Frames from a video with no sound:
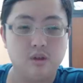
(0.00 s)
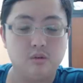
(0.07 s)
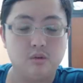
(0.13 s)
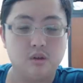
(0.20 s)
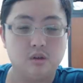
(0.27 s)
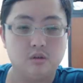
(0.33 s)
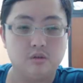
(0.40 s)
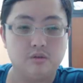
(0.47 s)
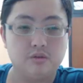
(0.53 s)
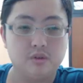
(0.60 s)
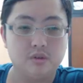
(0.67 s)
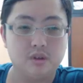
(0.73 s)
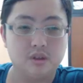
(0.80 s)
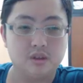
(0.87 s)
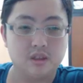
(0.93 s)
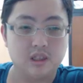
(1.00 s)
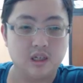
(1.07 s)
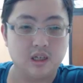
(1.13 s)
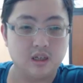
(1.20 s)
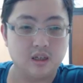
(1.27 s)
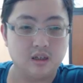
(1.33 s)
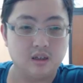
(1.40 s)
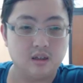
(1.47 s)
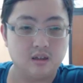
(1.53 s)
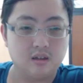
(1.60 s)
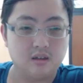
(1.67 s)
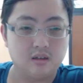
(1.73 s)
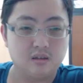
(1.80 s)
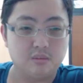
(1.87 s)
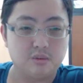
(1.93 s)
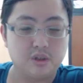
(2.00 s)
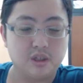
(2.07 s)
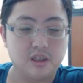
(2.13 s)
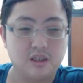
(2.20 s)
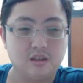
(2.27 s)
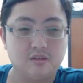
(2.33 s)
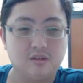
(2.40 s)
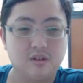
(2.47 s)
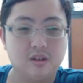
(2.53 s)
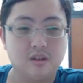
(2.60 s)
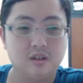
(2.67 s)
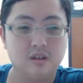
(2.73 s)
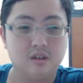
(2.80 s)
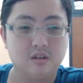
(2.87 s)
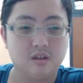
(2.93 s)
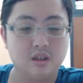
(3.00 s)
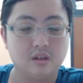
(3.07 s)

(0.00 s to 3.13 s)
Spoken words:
we will focus on break-even